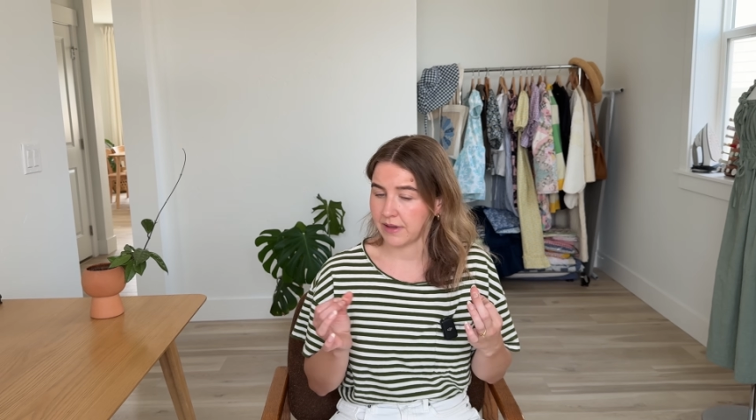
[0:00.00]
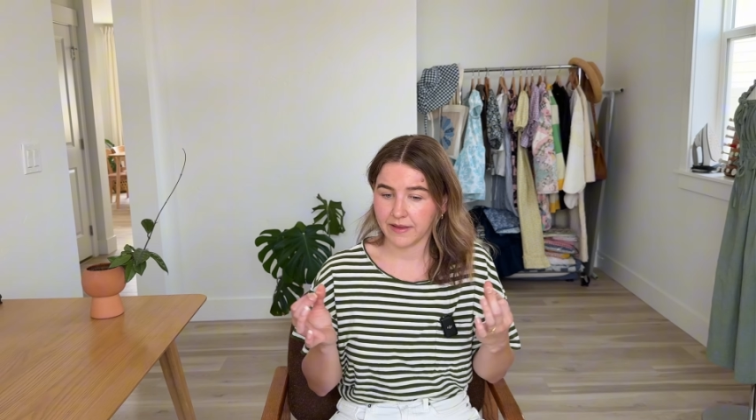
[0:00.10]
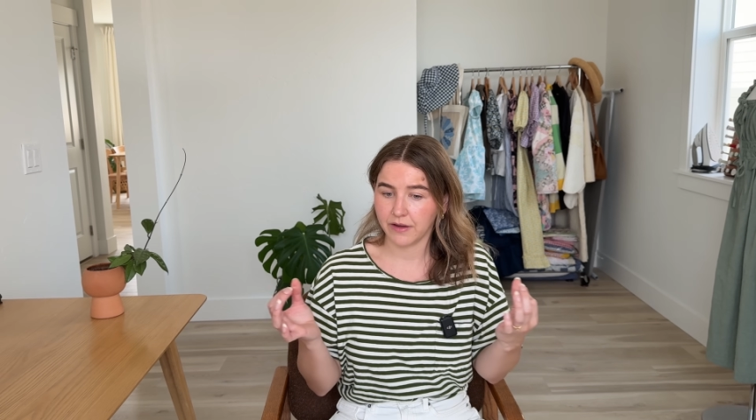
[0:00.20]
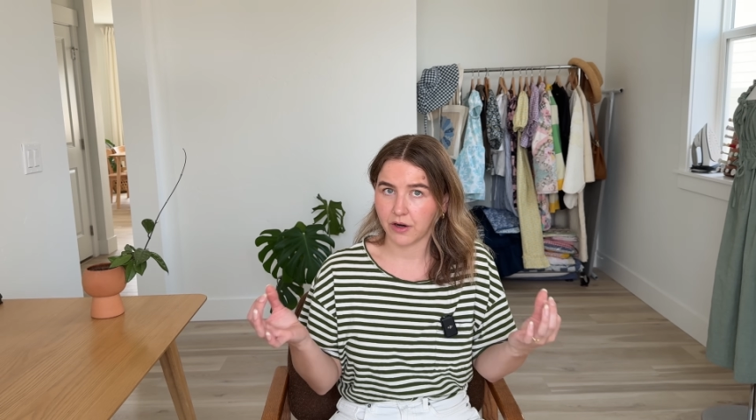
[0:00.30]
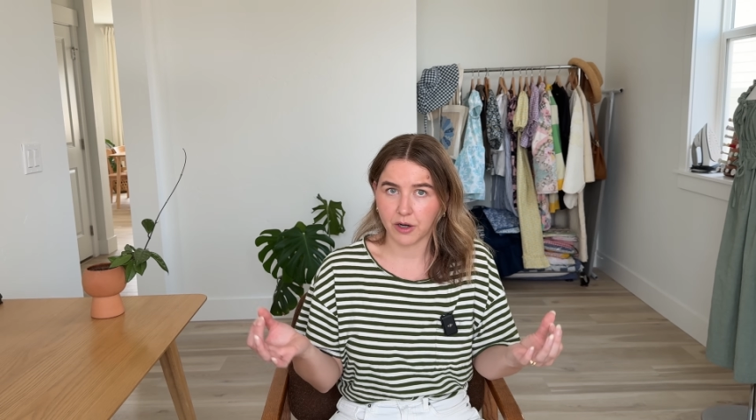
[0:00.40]

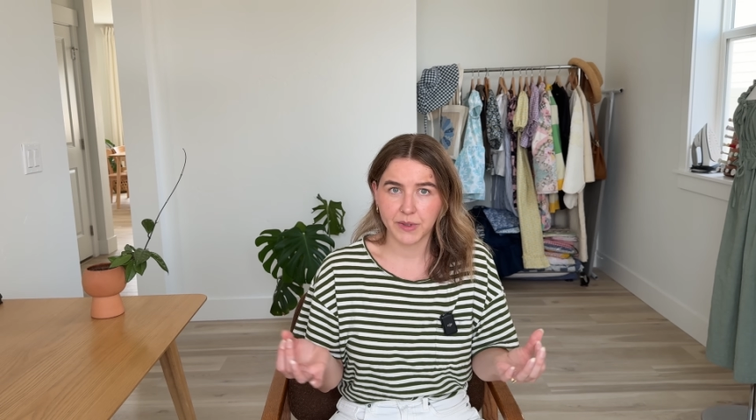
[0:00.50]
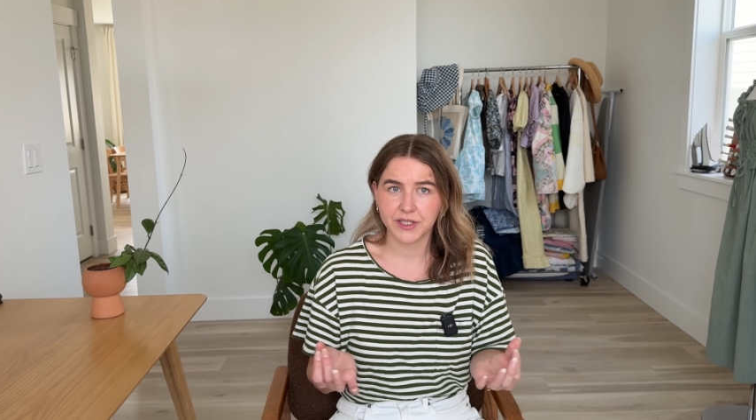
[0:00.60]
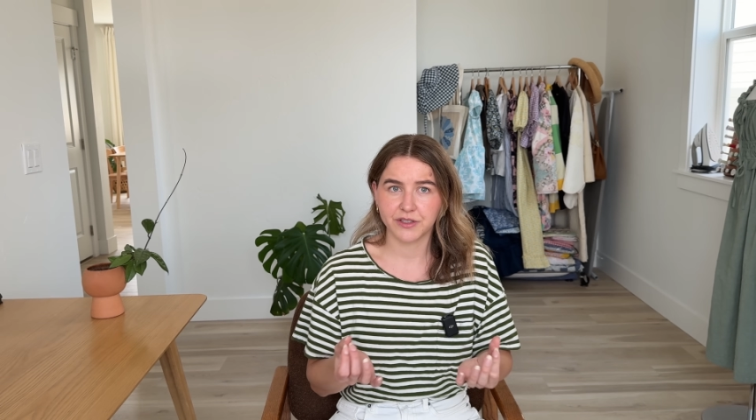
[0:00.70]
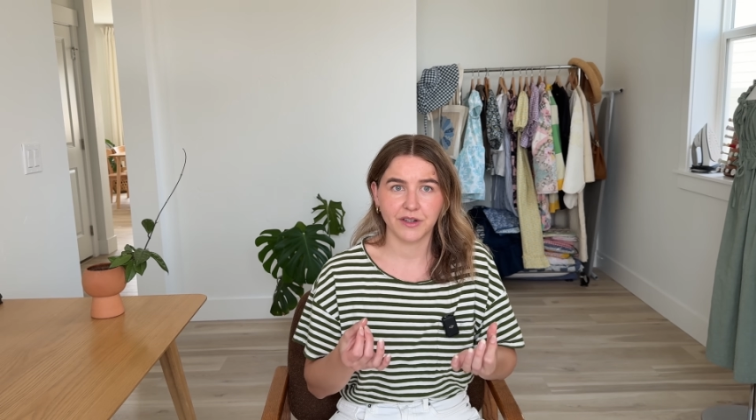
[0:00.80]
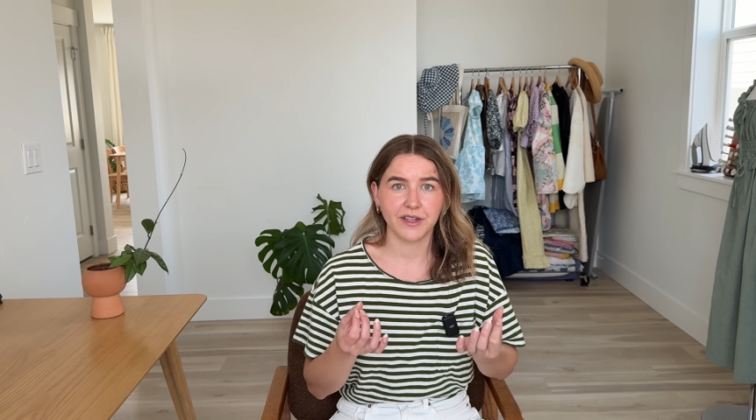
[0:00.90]
and the garment
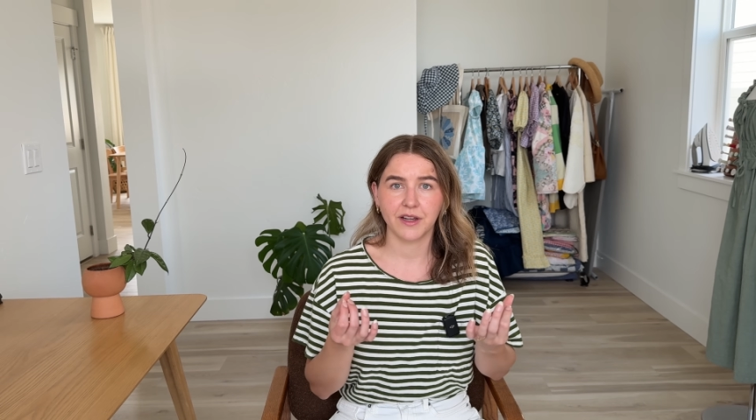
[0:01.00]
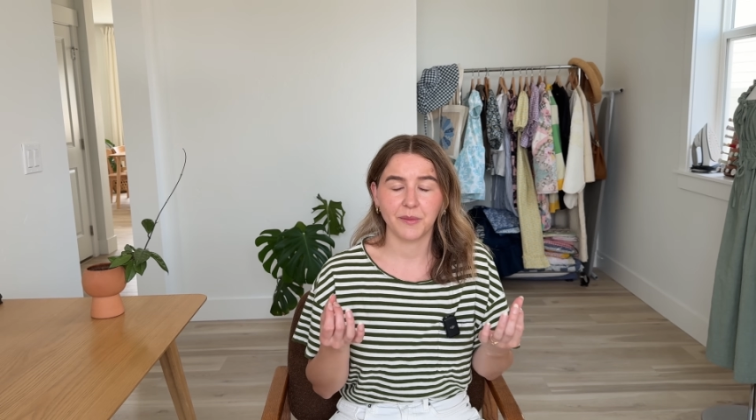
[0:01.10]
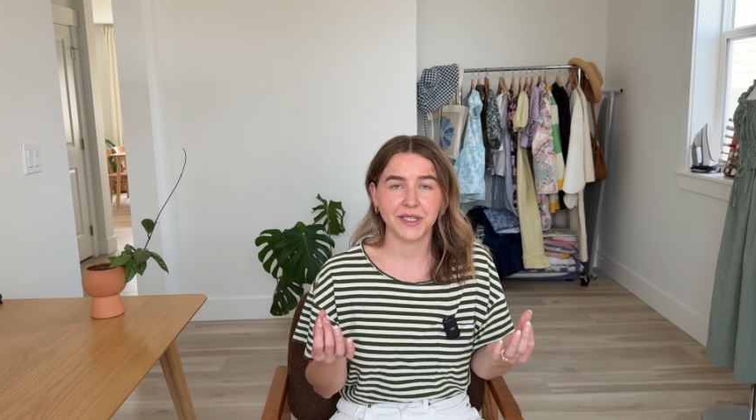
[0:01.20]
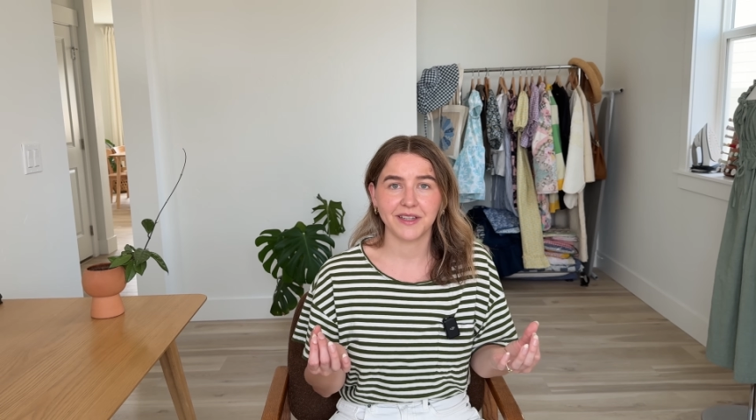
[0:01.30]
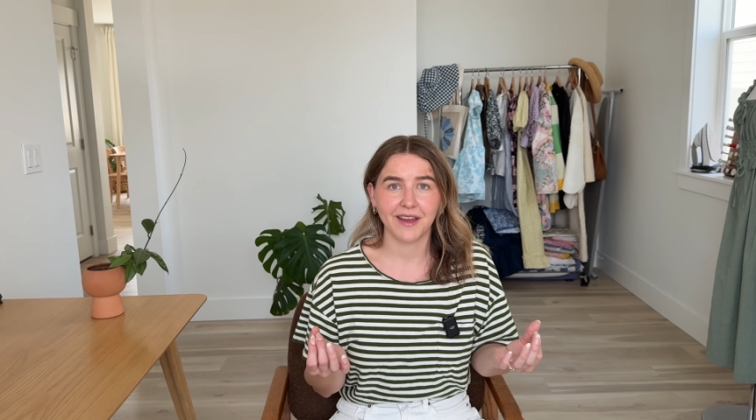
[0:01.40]
started
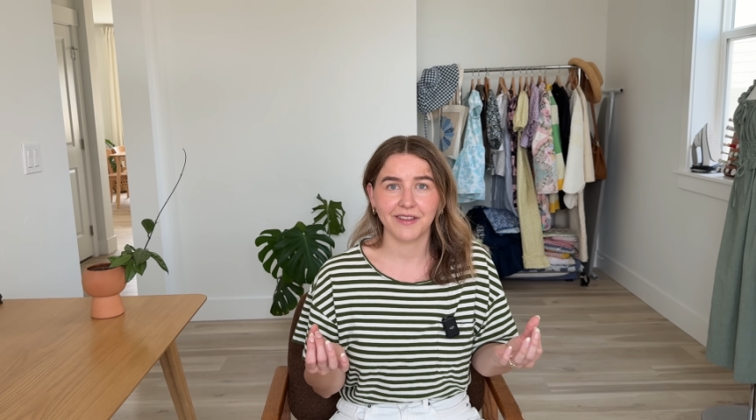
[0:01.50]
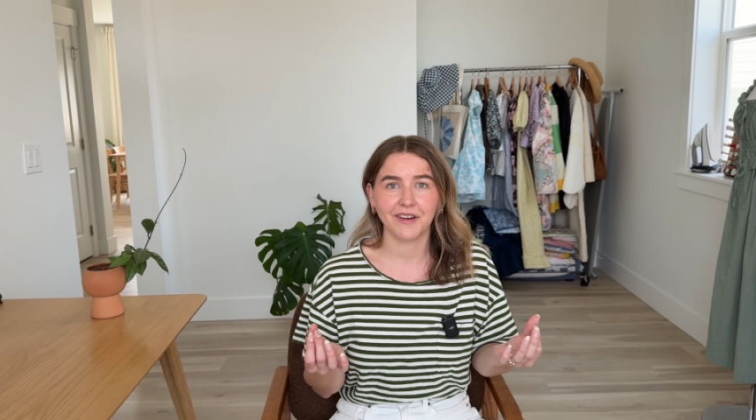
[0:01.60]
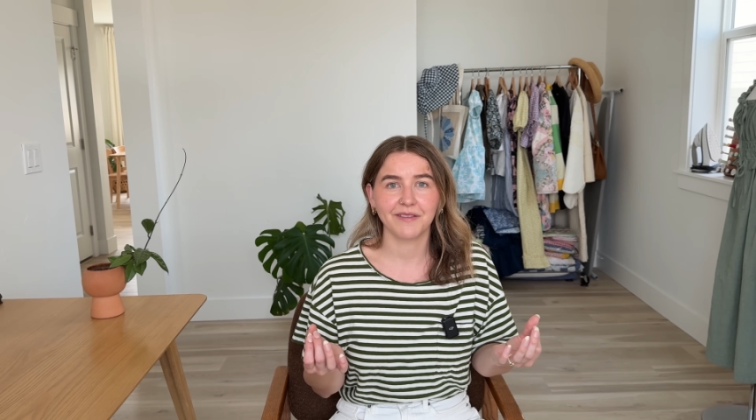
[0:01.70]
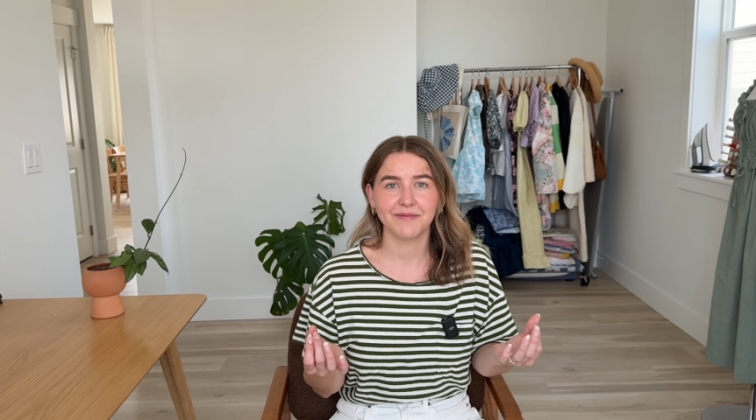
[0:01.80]
coming together.